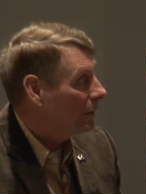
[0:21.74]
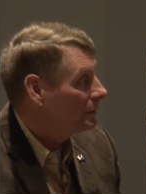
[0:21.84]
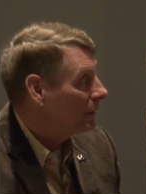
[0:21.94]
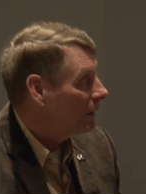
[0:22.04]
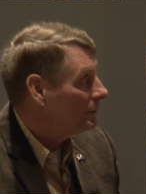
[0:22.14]
at
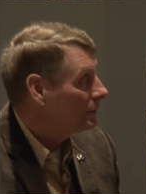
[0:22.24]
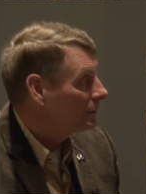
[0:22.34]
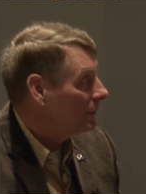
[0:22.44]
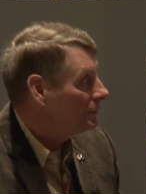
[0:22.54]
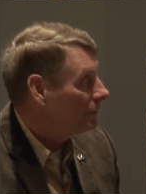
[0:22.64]
the
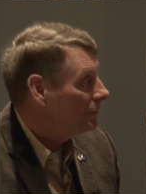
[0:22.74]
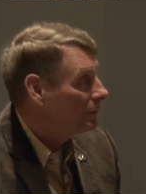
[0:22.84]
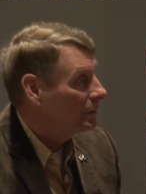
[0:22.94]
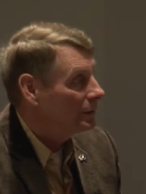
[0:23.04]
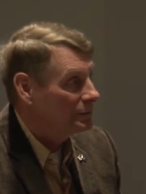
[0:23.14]
legislature, and
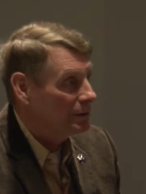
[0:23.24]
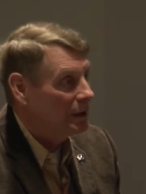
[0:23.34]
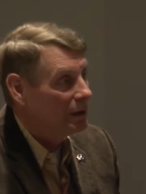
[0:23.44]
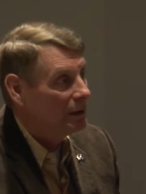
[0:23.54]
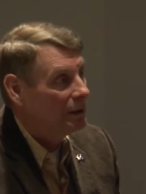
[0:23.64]
you're going to
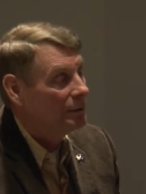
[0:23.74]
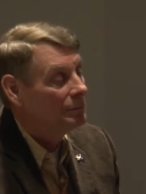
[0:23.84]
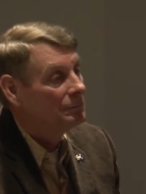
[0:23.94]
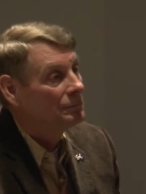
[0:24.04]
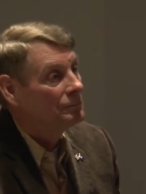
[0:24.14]
see
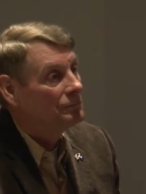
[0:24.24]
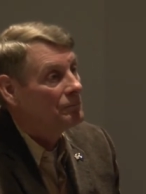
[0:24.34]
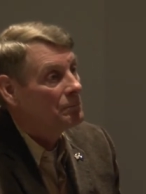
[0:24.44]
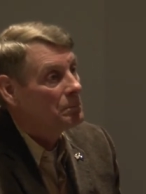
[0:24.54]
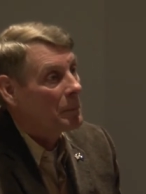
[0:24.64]

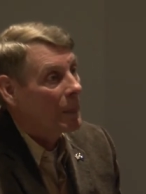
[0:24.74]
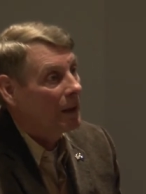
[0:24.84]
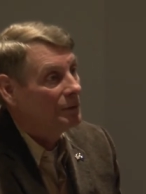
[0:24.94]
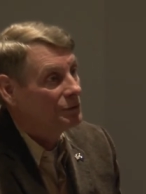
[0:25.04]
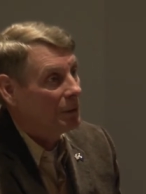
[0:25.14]

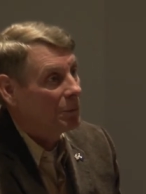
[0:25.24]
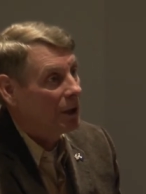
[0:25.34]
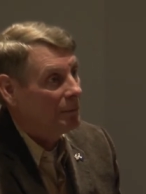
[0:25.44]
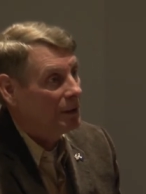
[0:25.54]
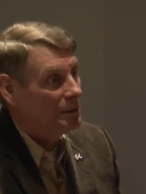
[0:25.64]
in some
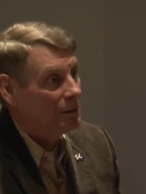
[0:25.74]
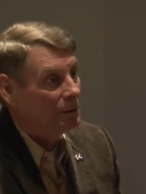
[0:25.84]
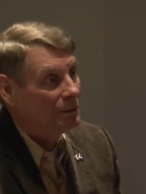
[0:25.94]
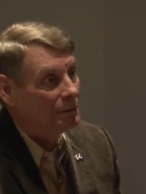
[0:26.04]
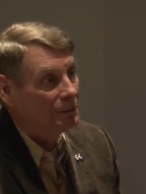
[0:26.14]
coming
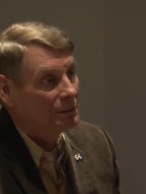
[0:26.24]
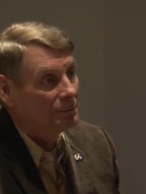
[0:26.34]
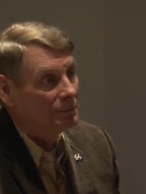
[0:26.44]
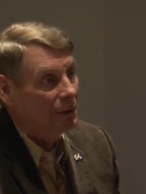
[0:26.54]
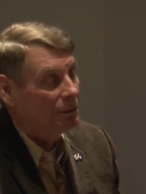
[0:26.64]
years
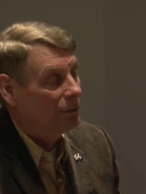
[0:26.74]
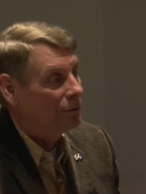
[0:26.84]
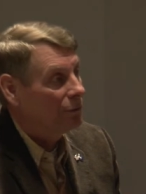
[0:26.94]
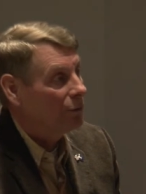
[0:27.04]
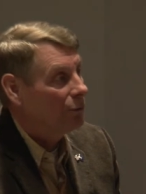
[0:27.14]

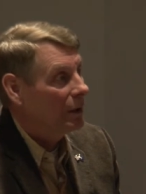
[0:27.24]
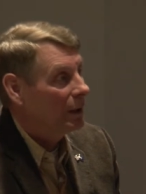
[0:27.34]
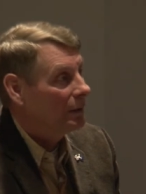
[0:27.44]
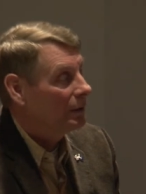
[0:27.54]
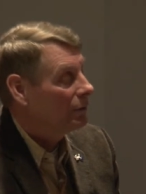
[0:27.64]
don't know
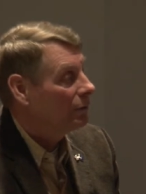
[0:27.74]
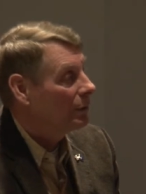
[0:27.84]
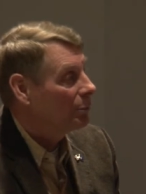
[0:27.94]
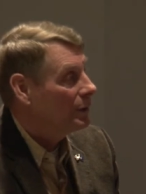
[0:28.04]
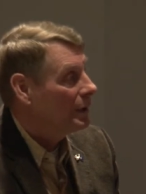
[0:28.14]
when, I don't
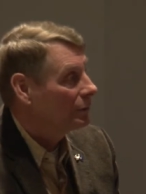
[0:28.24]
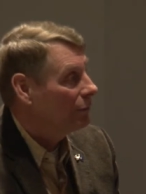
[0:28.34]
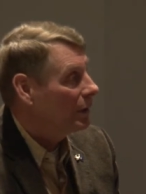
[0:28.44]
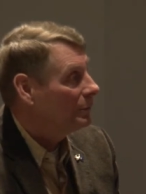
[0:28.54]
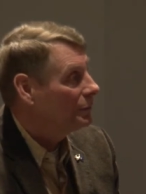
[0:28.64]
want to
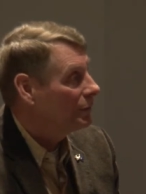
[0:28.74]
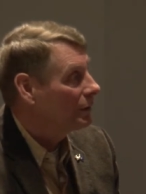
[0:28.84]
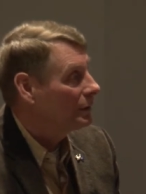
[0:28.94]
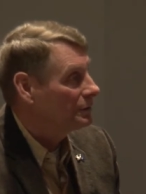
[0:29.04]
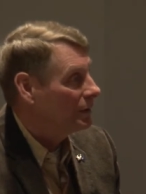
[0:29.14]
predict when, but you're
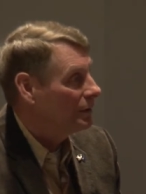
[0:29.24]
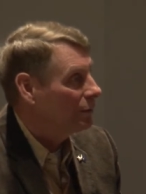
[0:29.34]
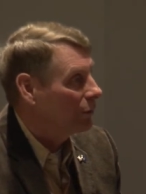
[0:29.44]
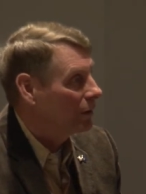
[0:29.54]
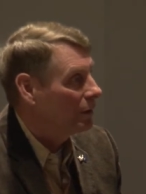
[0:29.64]
going to see
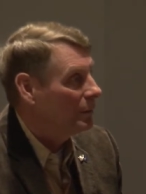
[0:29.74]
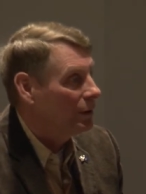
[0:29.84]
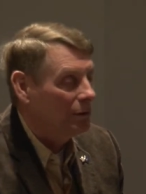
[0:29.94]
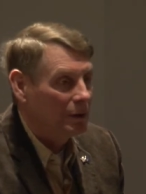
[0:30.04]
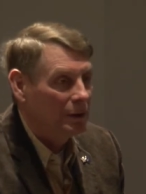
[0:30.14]
that we're going to be
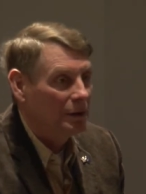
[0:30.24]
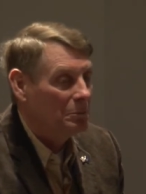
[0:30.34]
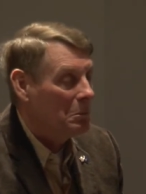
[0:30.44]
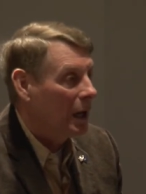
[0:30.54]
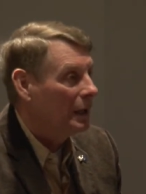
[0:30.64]
going in
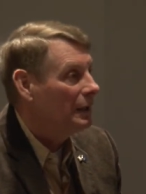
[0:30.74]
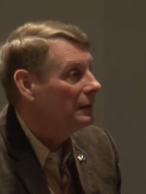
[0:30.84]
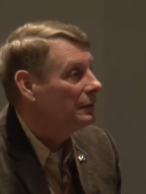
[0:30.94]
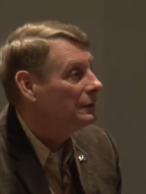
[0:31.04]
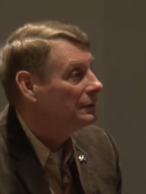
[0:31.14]
and
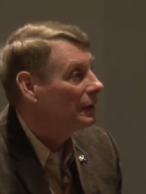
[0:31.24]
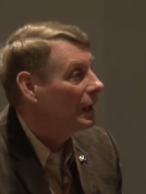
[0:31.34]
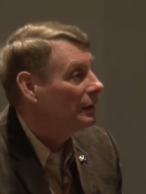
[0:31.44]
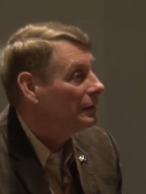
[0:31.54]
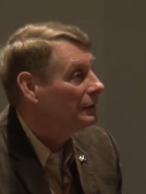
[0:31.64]
mining these,
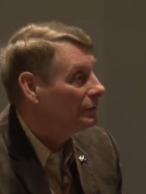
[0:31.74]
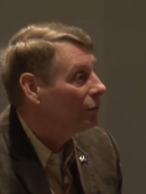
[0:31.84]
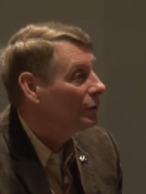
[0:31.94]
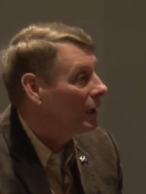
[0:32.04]
uh, these old